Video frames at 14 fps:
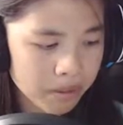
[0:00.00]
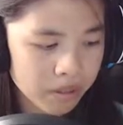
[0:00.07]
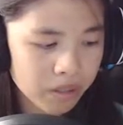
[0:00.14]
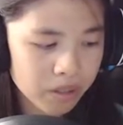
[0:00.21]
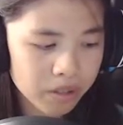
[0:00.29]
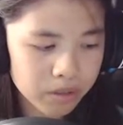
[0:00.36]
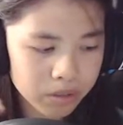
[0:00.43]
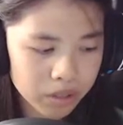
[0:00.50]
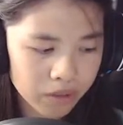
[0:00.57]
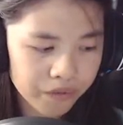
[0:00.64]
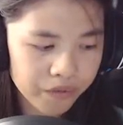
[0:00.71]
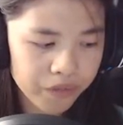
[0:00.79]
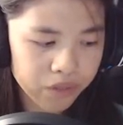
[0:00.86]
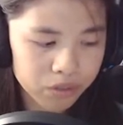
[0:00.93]
It was a
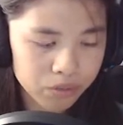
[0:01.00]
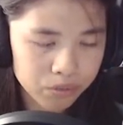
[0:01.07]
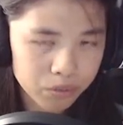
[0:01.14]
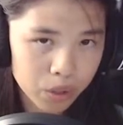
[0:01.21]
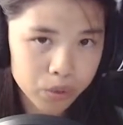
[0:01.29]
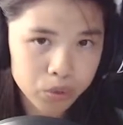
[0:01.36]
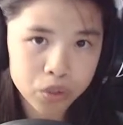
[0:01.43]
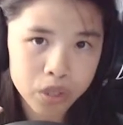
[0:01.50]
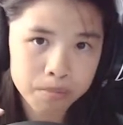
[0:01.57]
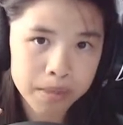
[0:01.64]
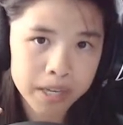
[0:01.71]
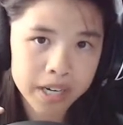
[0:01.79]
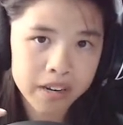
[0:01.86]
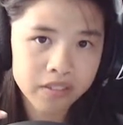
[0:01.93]
full road
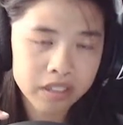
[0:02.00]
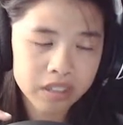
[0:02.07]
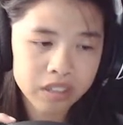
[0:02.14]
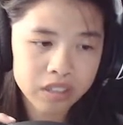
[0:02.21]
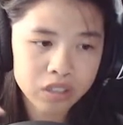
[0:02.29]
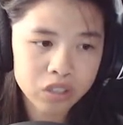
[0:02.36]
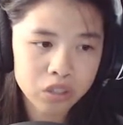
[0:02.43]
trip and everything.